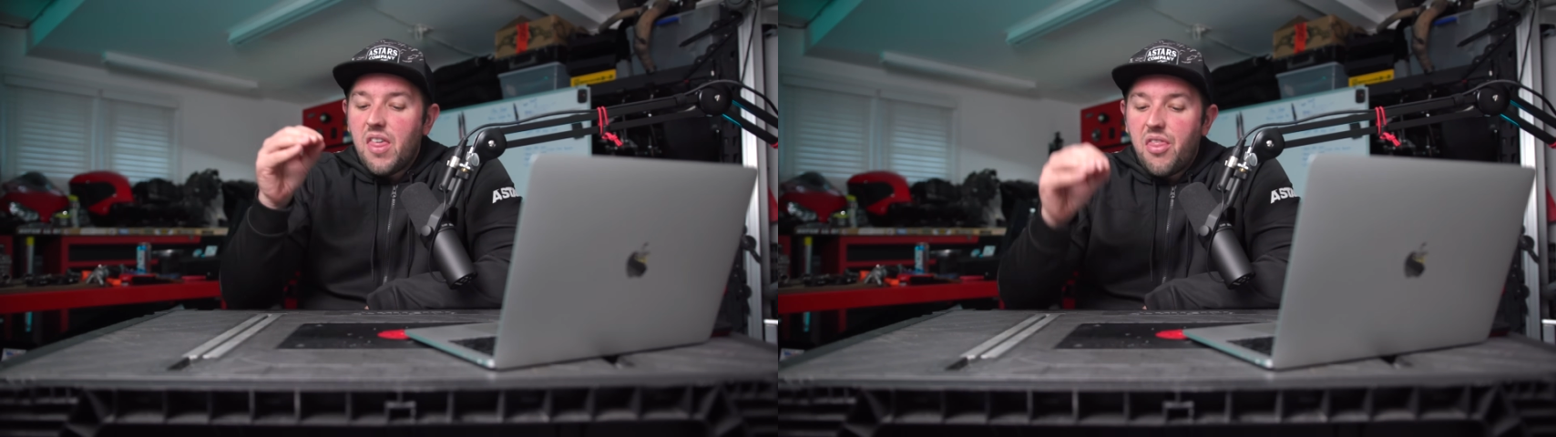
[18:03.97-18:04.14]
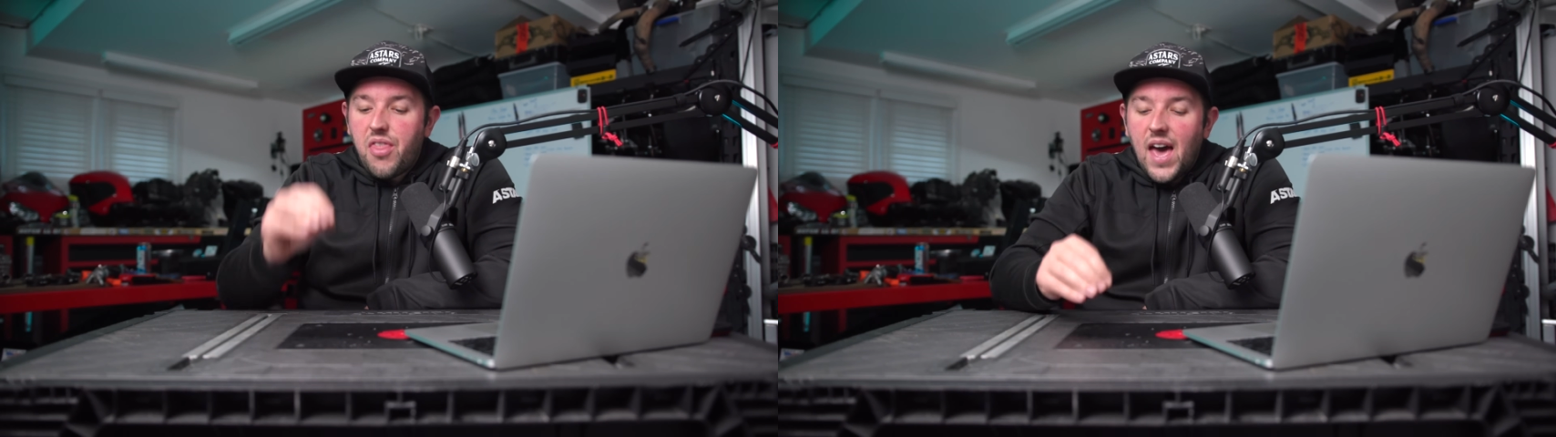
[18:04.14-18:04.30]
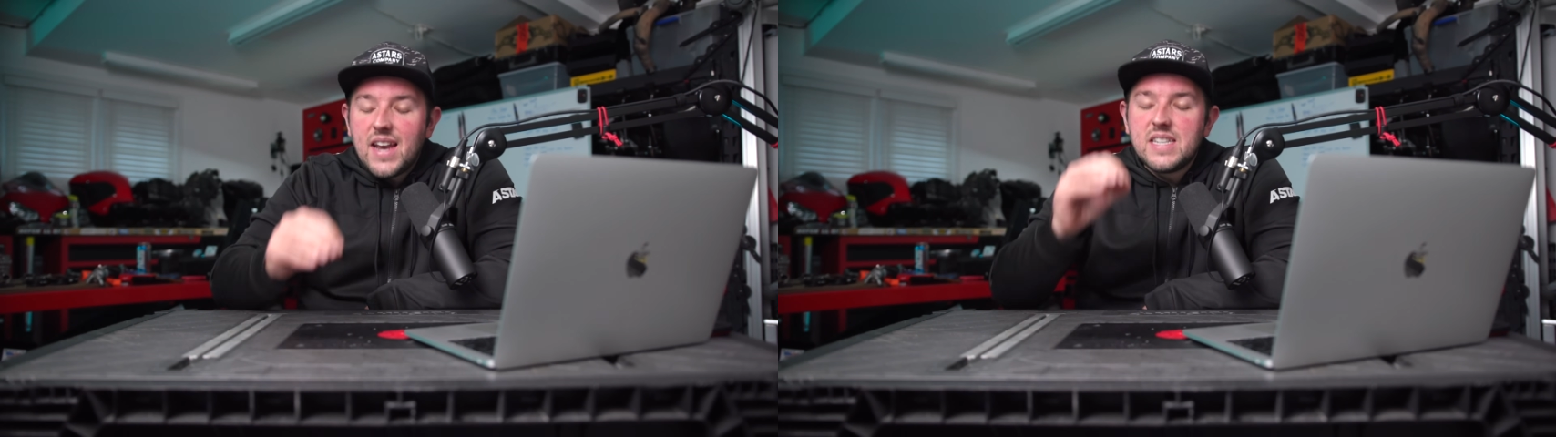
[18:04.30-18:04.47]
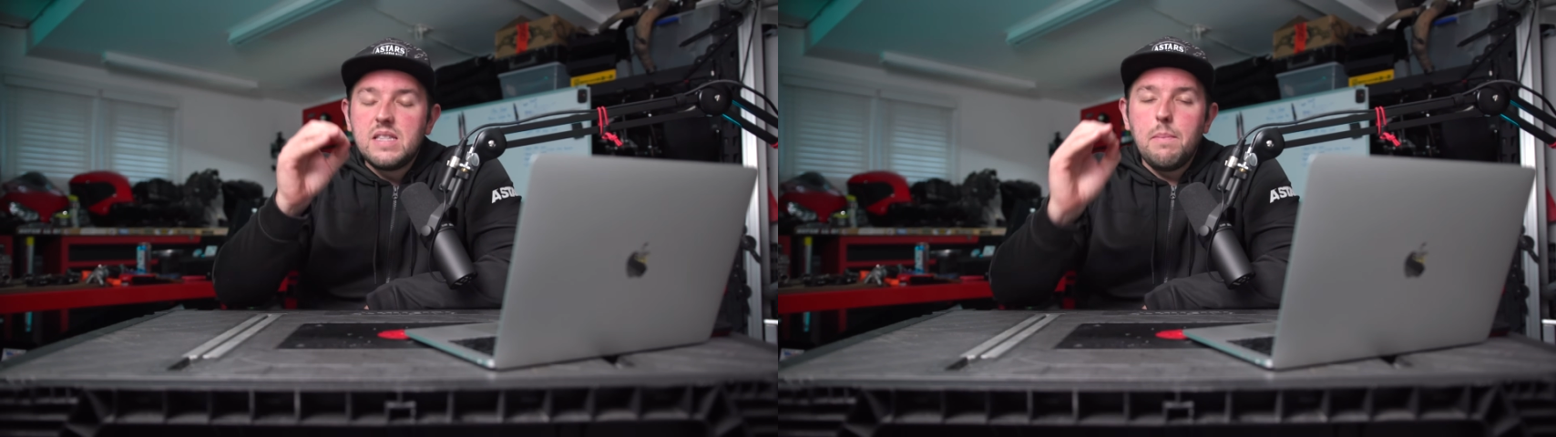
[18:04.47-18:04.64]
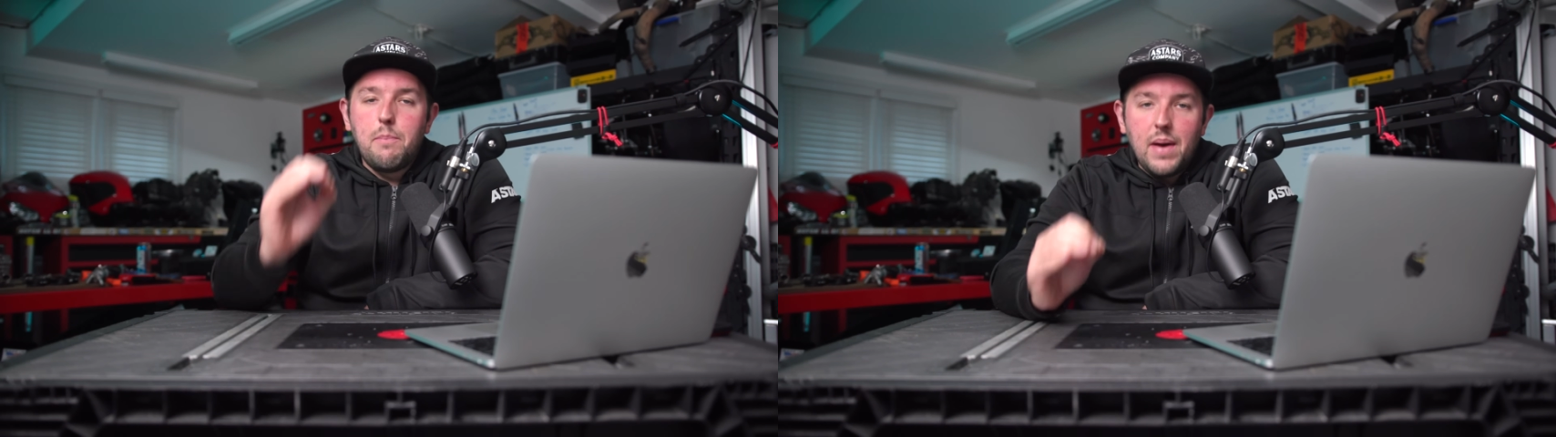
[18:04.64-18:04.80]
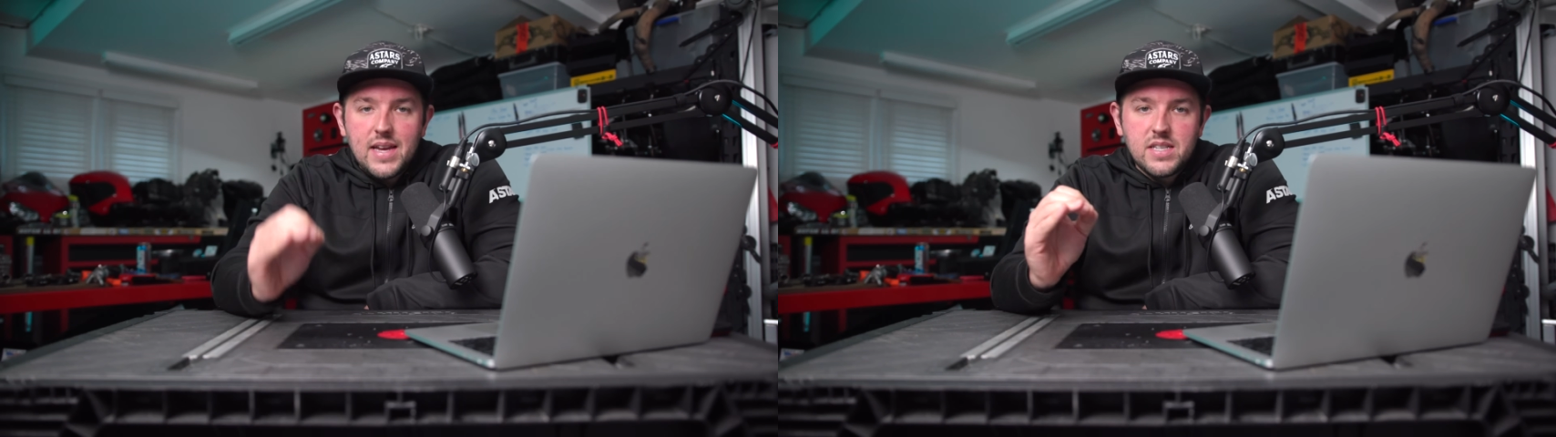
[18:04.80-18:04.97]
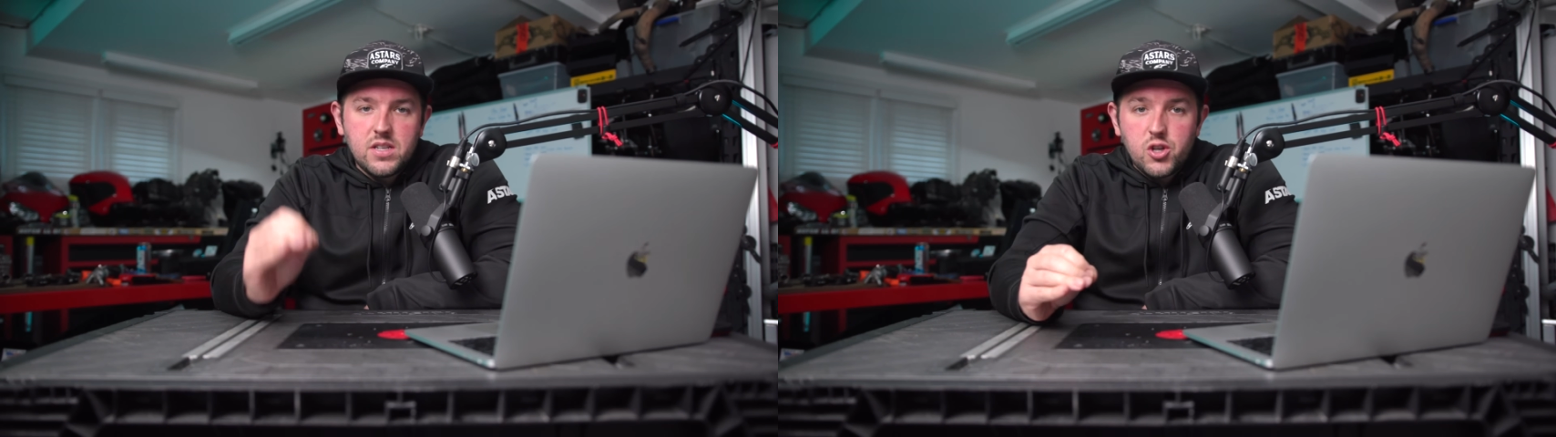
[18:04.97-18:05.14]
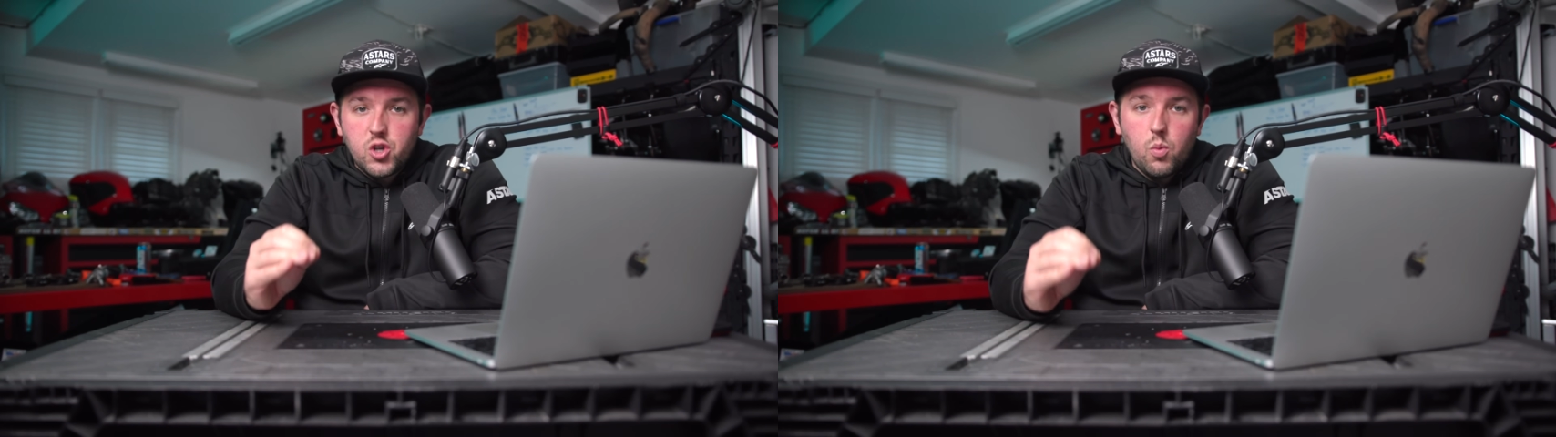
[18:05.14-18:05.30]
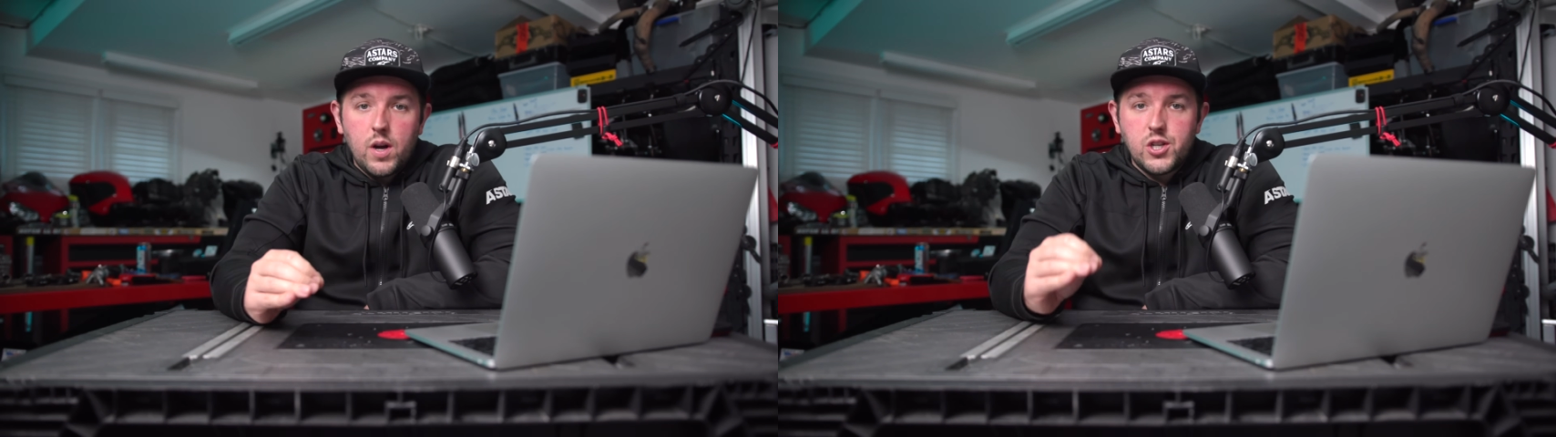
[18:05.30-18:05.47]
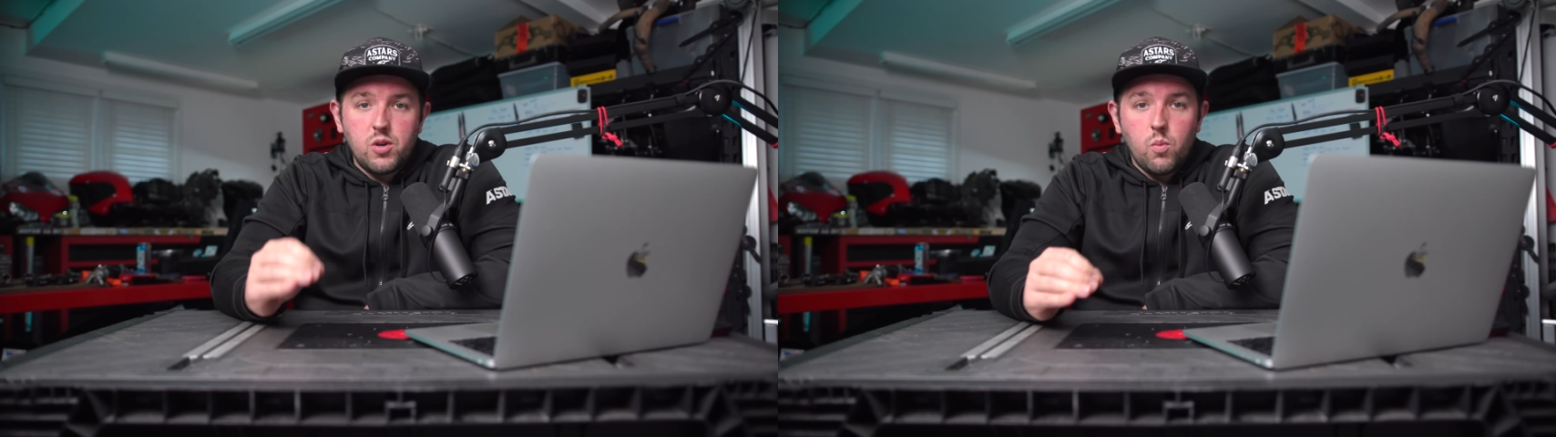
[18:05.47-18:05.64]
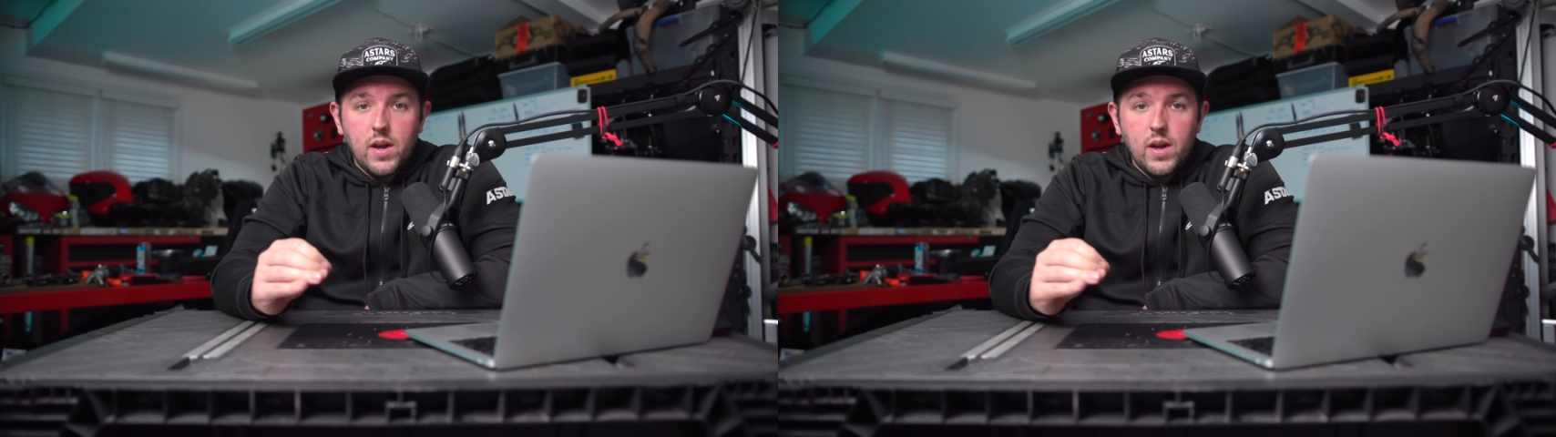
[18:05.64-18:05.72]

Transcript: that is the best situation